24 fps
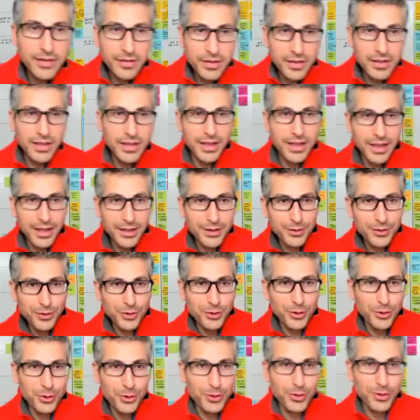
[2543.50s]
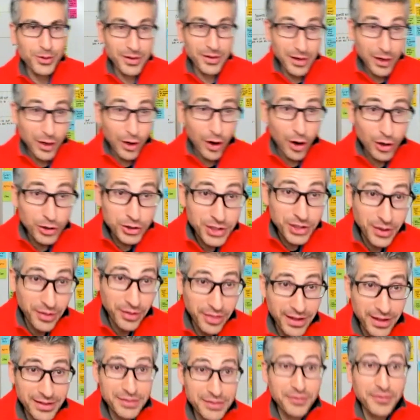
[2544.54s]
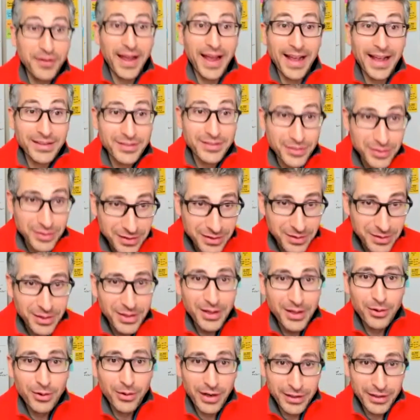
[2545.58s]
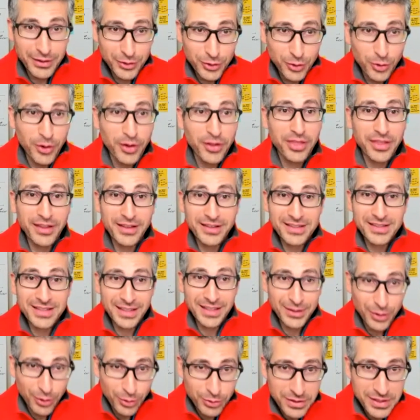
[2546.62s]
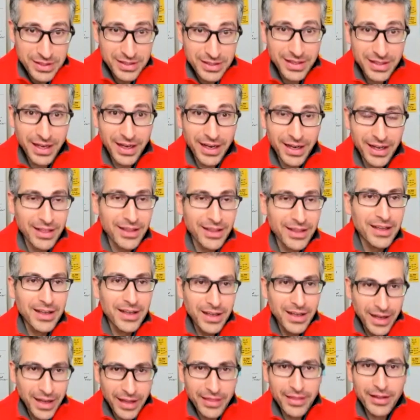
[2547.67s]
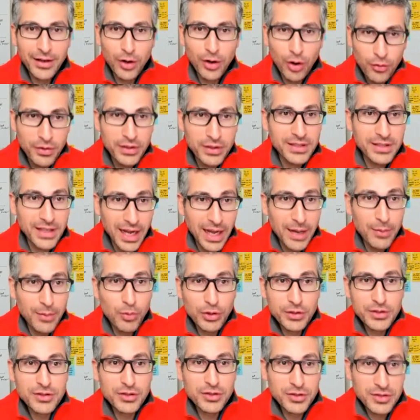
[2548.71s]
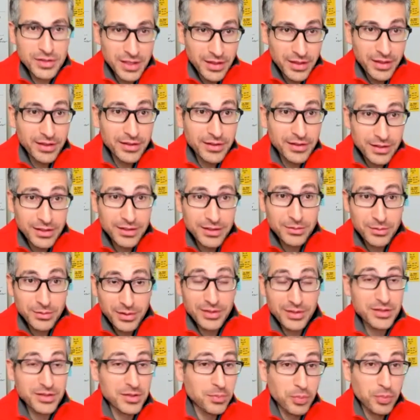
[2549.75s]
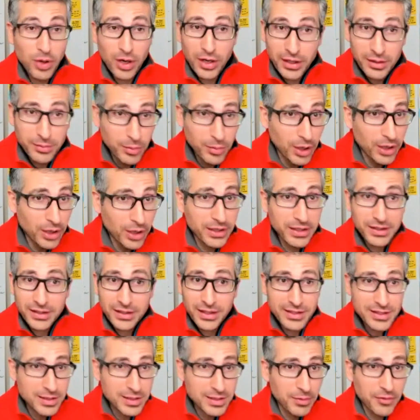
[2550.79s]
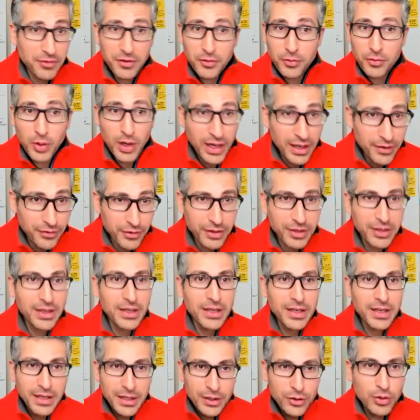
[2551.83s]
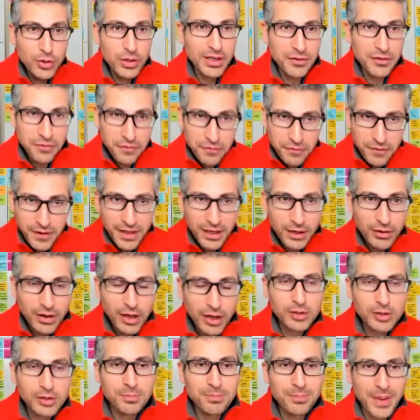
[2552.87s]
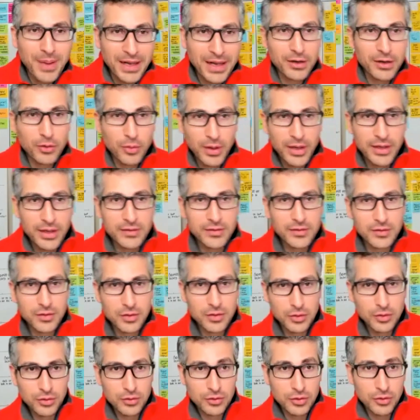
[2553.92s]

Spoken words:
in again to launching things fast, right? Doing things that don't scale. And then over time, once you see that there's a product market, customer fit, whatever, you can figure out better ways to do